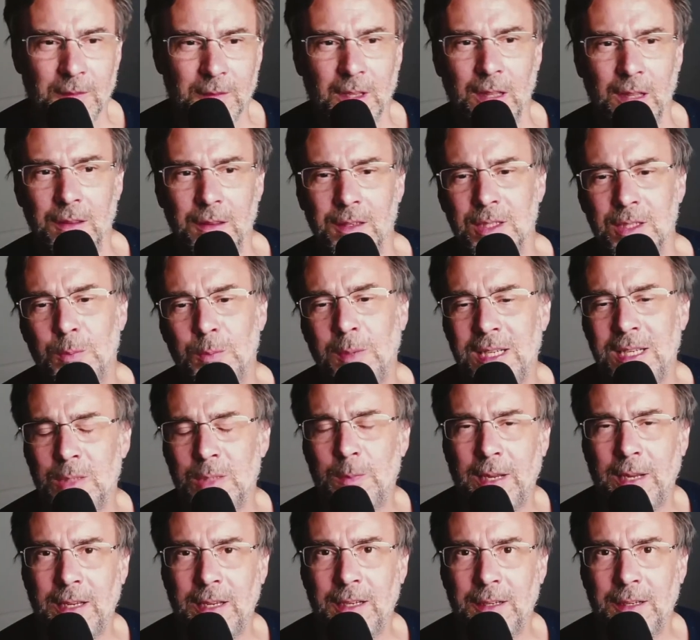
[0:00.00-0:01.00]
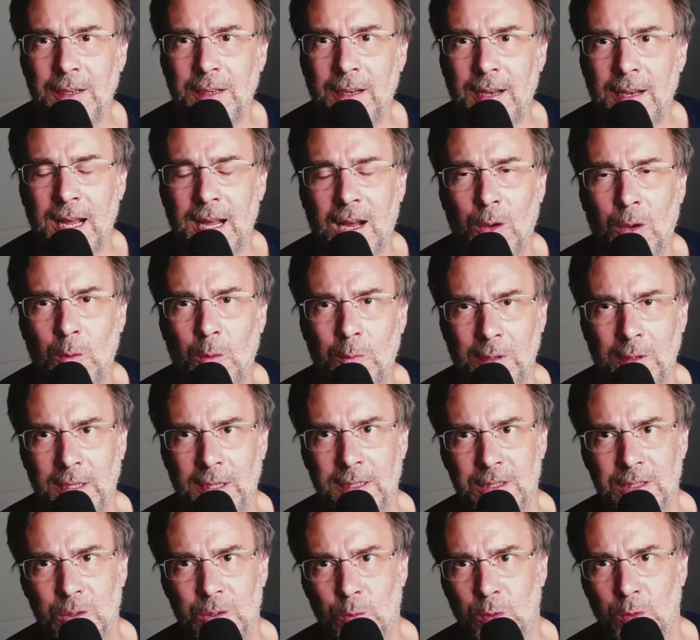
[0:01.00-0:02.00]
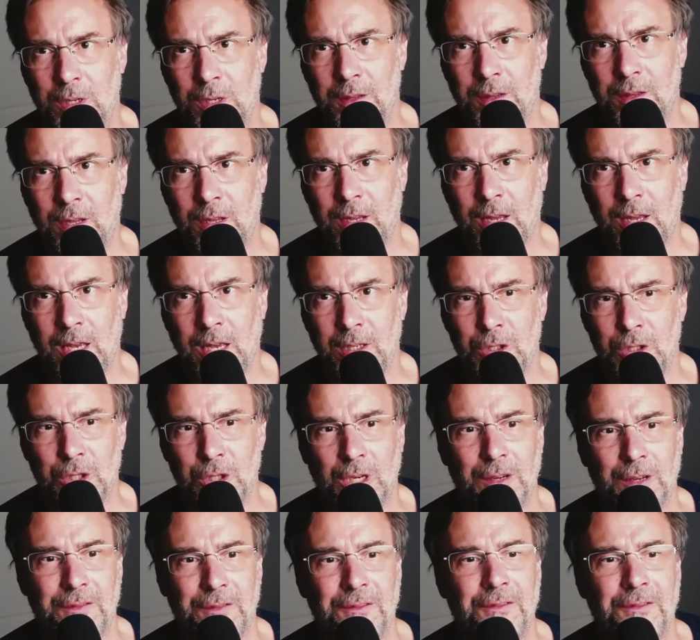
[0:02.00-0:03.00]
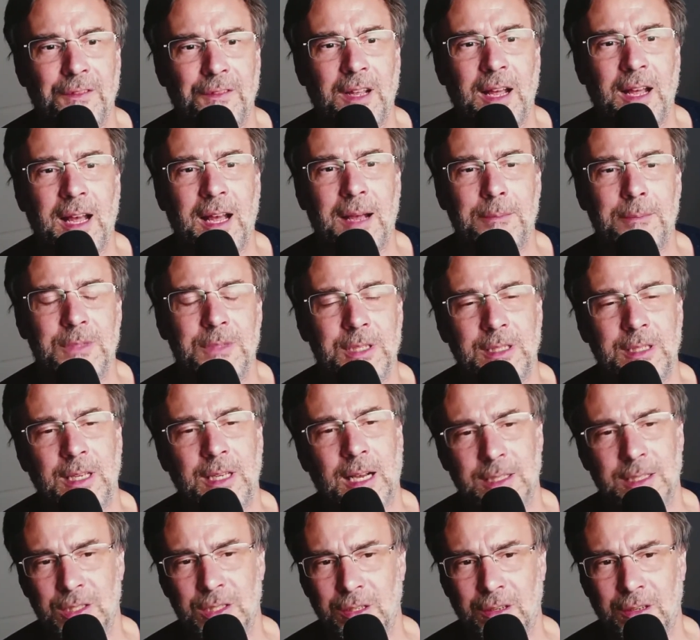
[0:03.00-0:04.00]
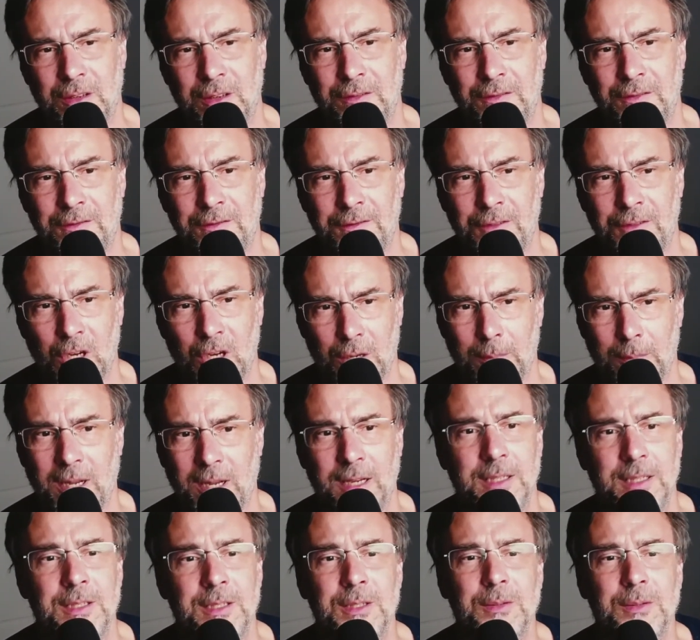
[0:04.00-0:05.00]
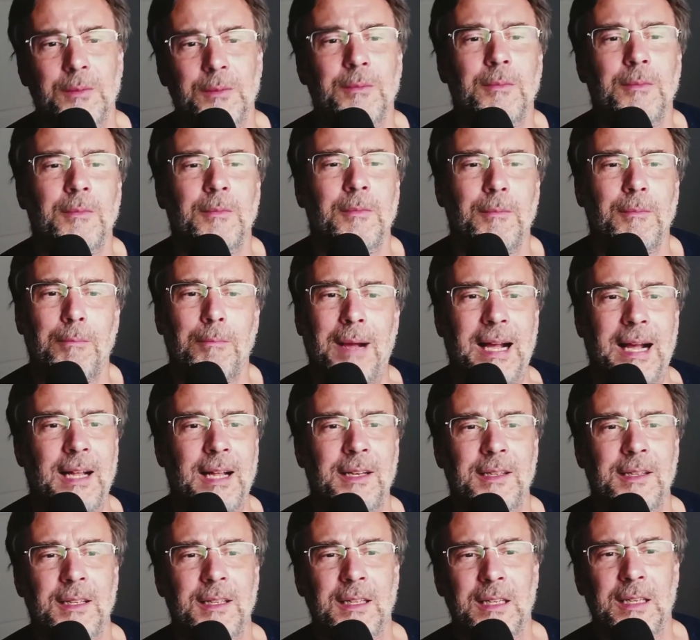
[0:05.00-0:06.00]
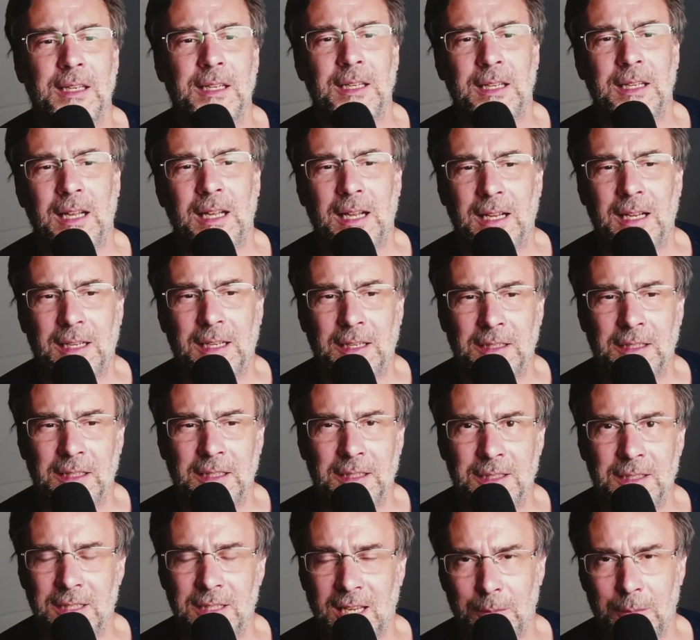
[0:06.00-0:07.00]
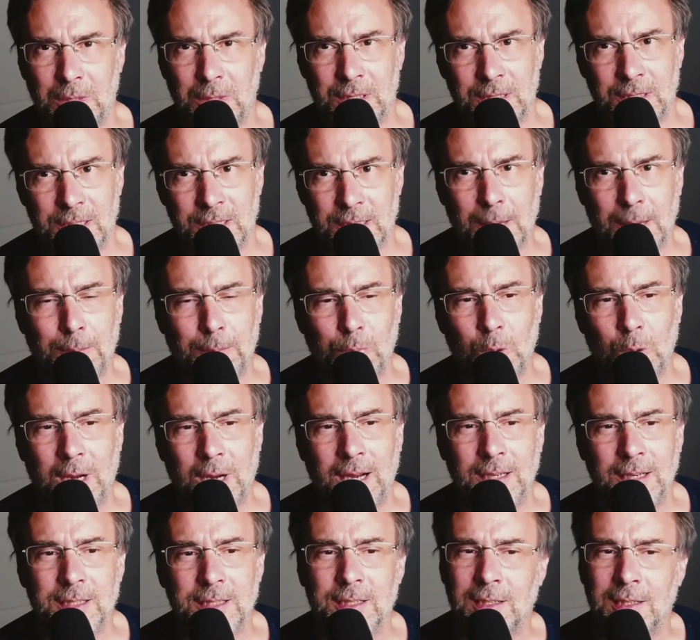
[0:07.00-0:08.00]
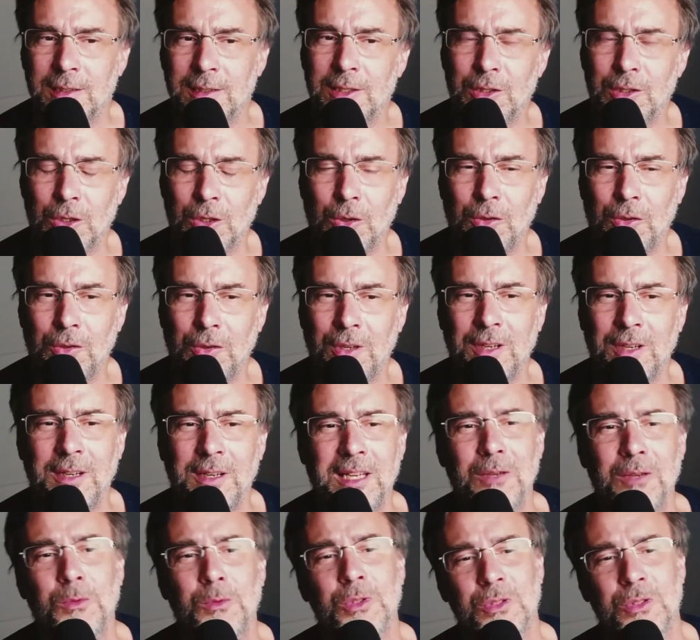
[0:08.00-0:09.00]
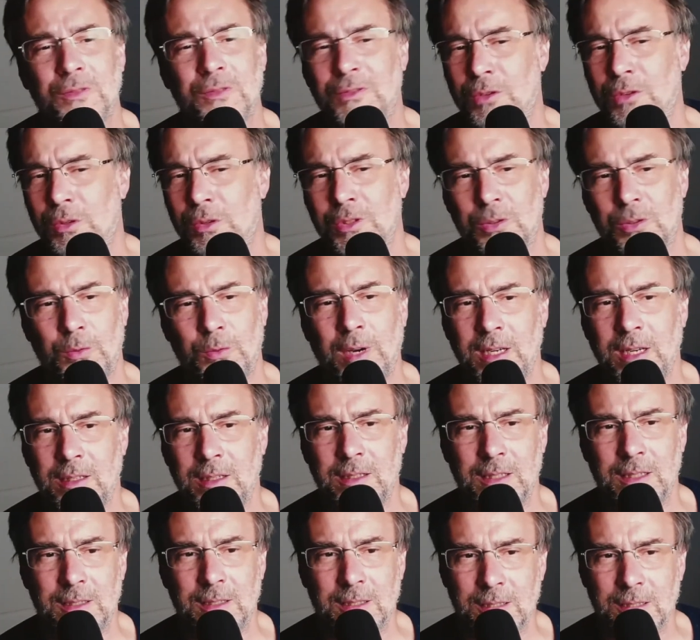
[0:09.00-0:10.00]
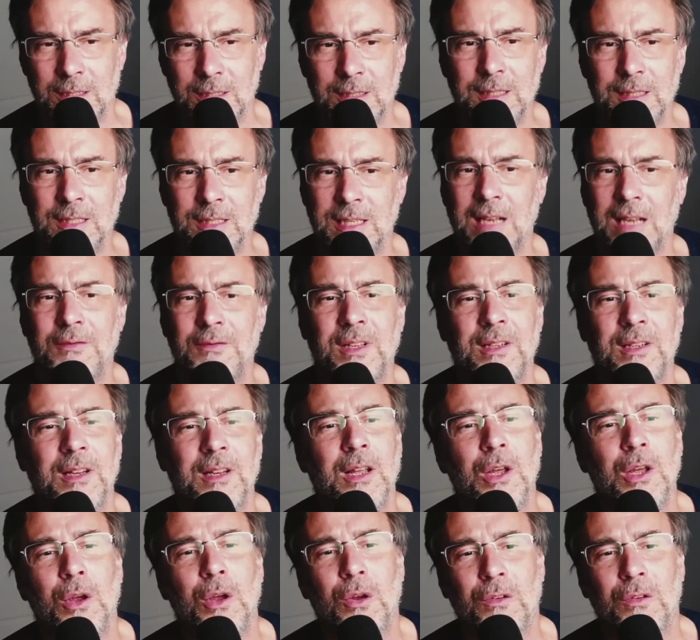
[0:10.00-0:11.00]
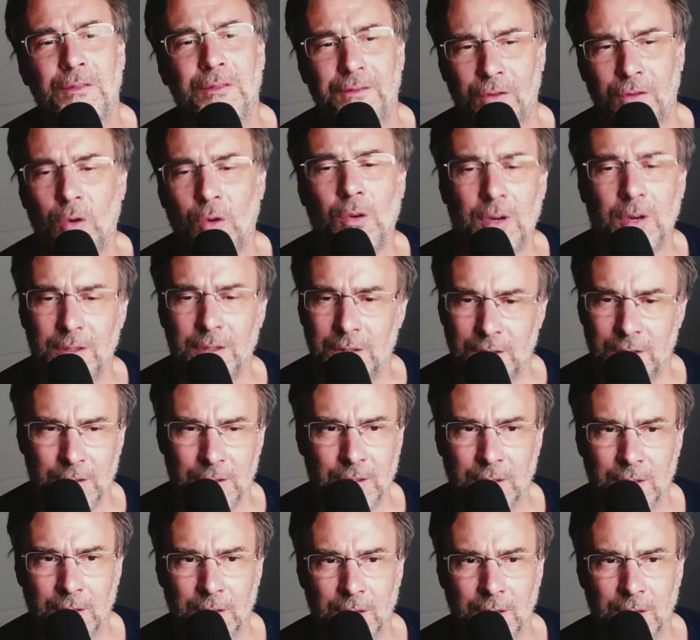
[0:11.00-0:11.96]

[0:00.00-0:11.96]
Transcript: This bass player now plays with HFMC, Hasse Fröberg's band. His name is Sampo Axelsson, and he was of course right. It's in 7/4.